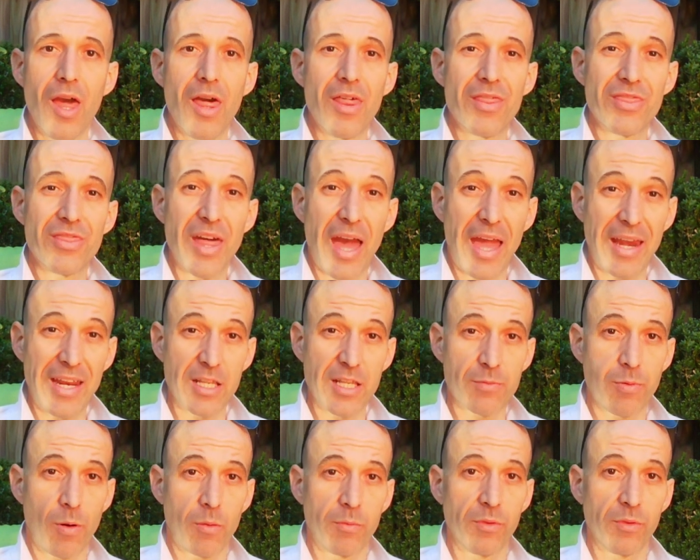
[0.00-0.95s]
That is
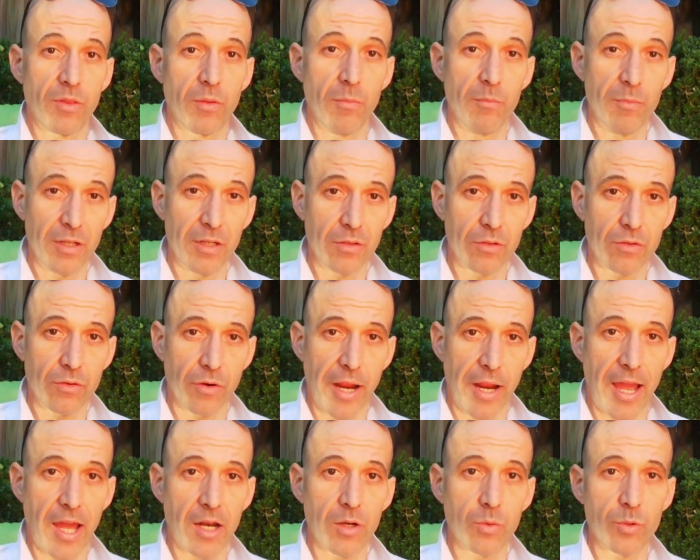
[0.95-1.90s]
probably the middle
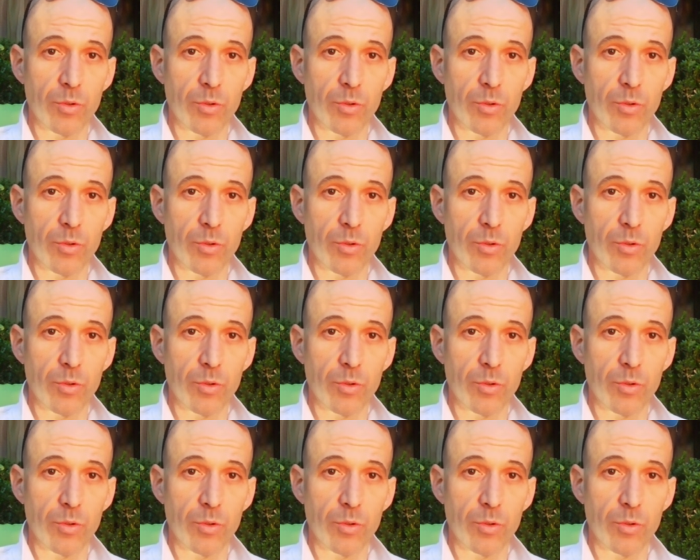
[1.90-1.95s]
ground,